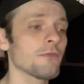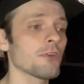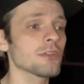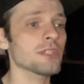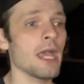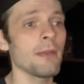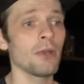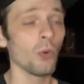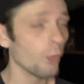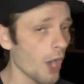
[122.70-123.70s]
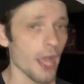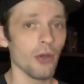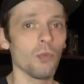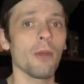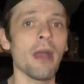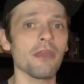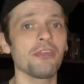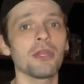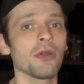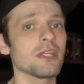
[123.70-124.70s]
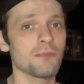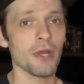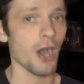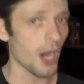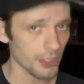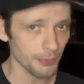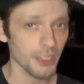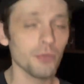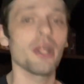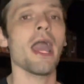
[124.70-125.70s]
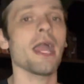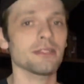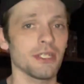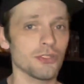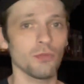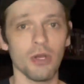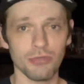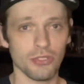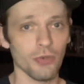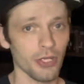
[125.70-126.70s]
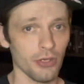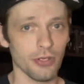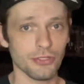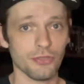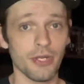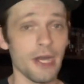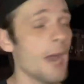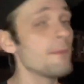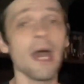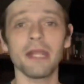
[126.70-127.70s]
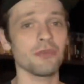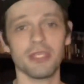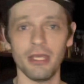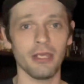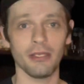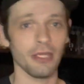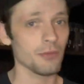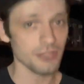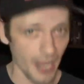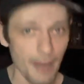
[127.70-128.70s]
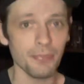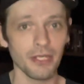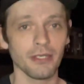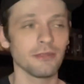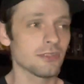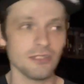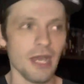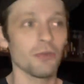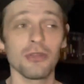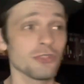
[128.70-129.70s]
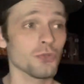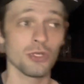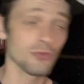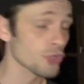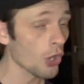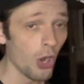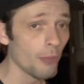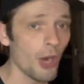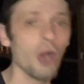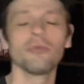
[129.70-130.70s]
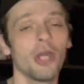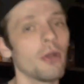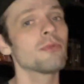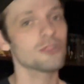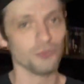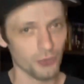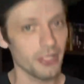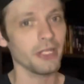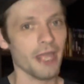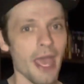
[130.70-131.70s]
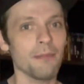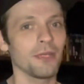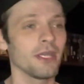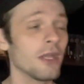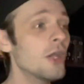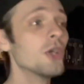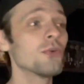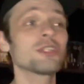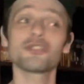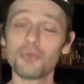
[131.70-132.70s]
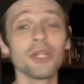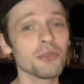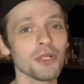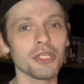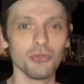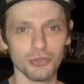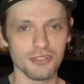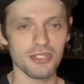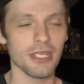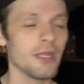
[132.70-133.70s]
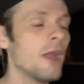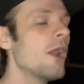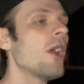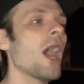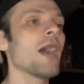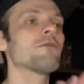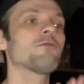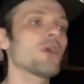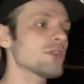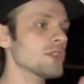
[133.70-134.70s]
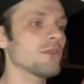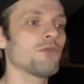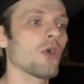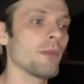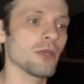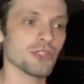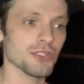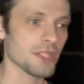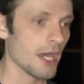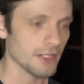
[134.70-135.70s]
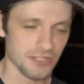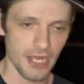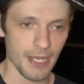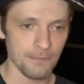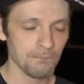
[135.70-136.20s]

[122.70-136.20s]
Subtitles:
first time in a while where my theater has been audibly reacting to what was going on screen. I'm not even kidding, like it was happening. This is not one of those stories where it's like, oh bro. No, it was really happening, which is really, really cool to see. I first and foremost just gotta say,